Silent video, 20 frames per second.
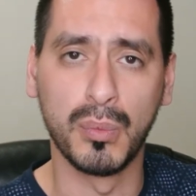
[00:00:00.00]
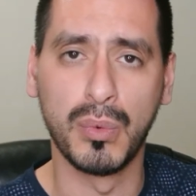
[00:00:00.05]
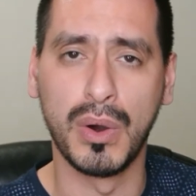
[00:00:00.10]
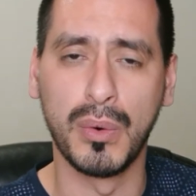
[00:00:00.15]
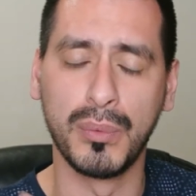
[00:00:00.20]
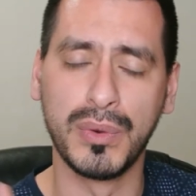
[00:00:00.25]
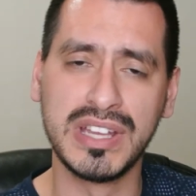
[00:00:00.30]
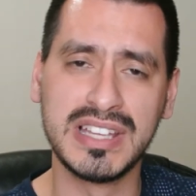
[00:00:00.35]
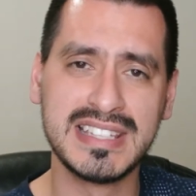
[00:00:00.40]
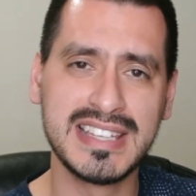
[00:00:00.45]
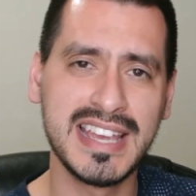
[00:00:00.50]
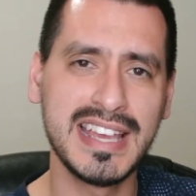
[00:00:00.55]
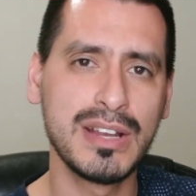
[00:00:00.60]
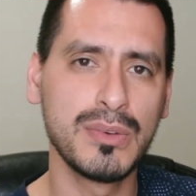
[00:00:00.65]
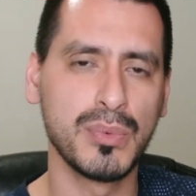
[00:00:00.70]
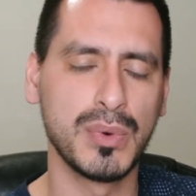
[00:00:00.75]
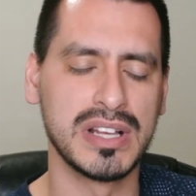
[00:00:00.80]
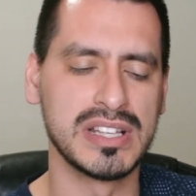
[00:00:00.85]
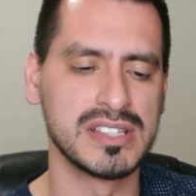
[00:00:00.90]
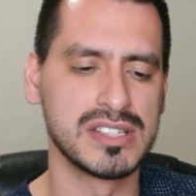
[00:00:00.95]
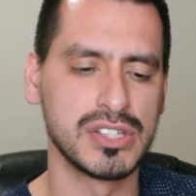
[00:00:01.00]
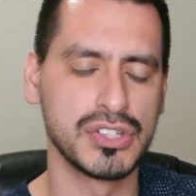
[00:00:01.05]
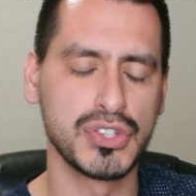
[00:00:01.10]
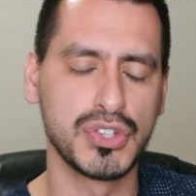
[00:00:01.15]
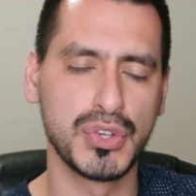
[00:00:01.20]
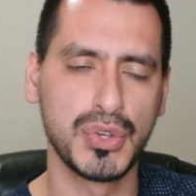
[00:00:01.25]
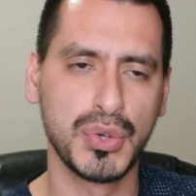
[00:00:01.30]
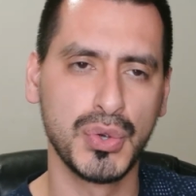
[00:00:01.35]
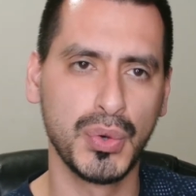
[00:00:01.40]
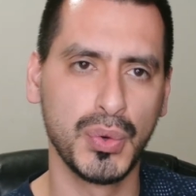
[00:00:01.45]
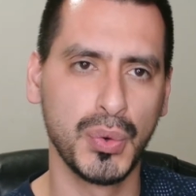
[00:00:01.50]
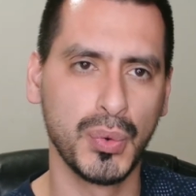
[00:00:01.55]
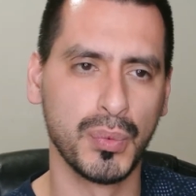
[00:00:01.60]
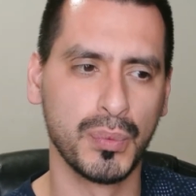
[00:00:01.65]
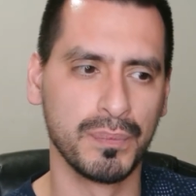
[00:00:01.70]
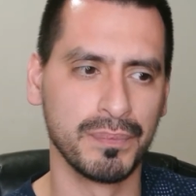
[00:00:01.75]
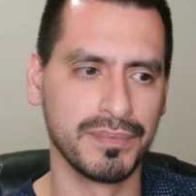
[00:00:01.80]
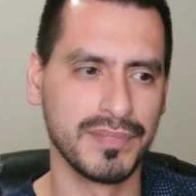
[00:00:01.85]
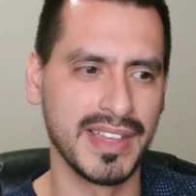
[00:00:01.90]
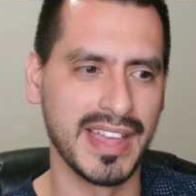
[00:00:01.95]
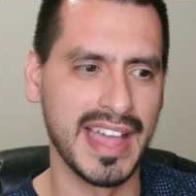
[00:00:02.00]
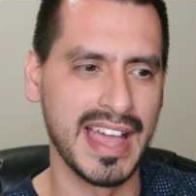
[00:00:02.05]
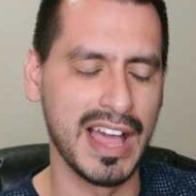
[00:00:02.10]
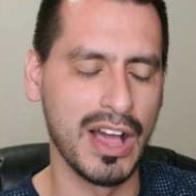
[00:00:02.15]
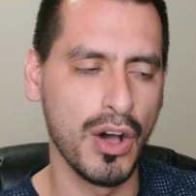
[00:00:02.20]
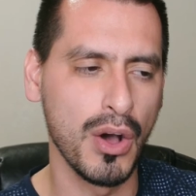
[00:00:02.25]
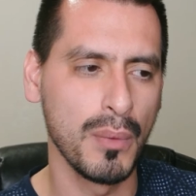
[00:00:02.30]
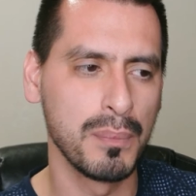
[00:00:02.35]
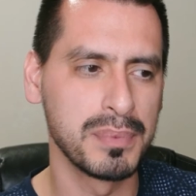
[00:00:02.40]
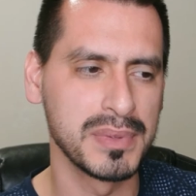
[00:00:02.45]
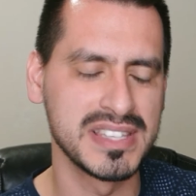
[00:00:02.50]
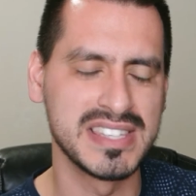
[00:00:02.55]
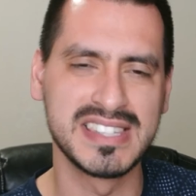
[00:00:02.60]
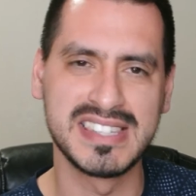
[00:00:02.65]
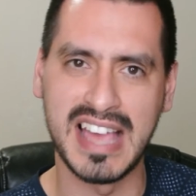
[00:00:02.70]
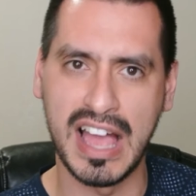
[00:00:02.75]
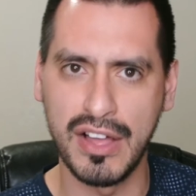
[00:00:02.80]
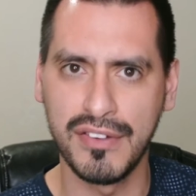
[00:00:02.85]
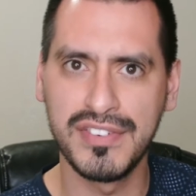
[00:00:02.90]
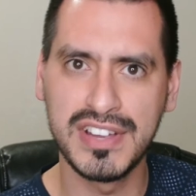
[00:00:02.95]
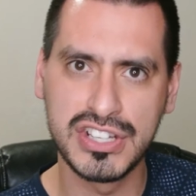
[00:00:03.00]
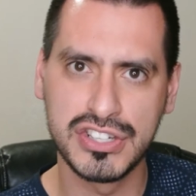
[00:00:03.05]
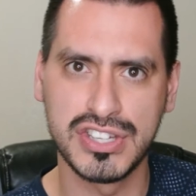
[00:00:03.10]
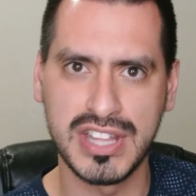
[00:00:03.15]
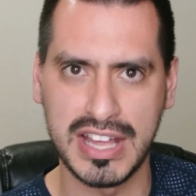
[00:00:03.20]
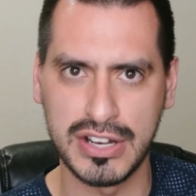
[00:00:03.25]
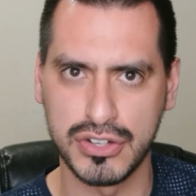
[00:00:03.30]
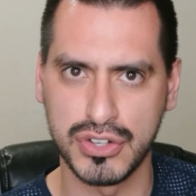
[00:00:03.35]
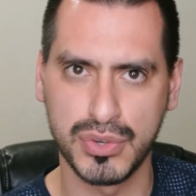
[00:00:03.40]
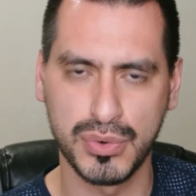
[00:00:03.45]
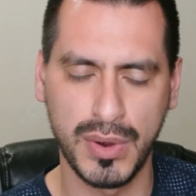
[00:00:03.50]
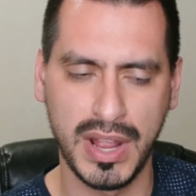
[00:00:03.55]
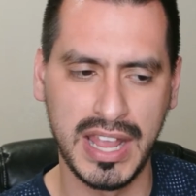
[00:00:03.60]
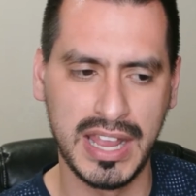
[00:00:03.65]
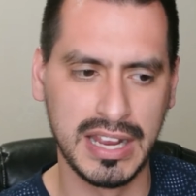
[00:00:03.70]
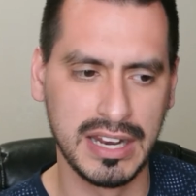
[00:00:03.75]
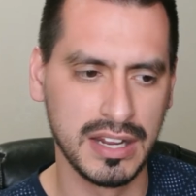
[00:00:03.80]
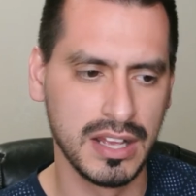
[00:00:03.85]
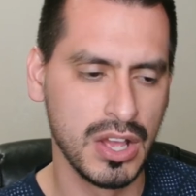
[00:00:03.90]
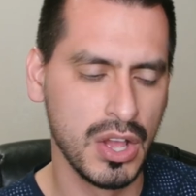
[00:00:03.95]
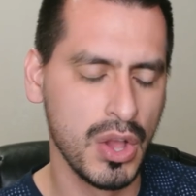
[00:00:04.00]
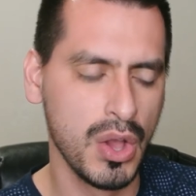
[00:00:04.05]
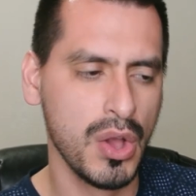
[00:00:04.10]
what we did was to help salvage that trade,